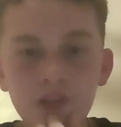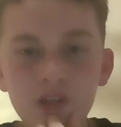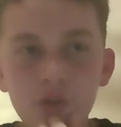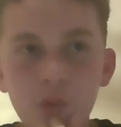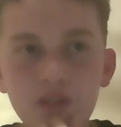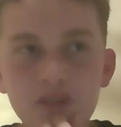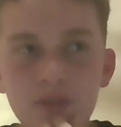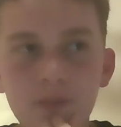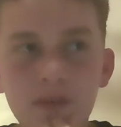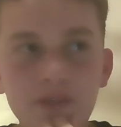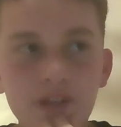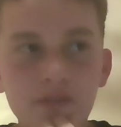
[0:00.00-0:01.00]
The ones
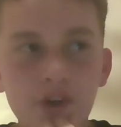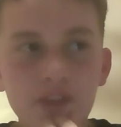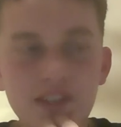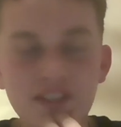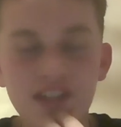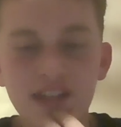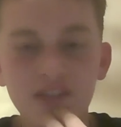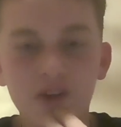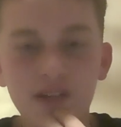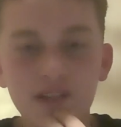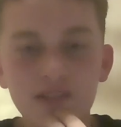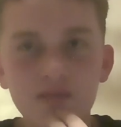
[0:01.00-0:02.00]
above it I've only seen
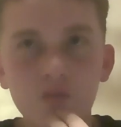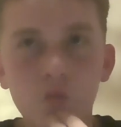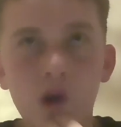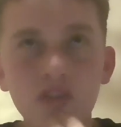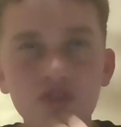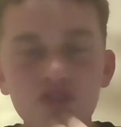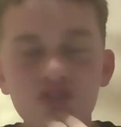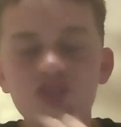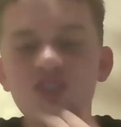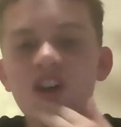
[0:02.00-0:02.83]
like once.